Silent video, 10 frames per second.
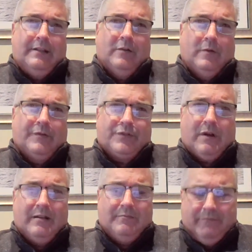you know, where I was
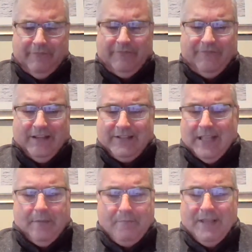trying to fix
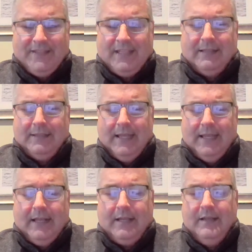that missing
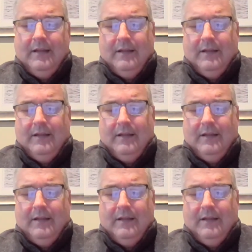link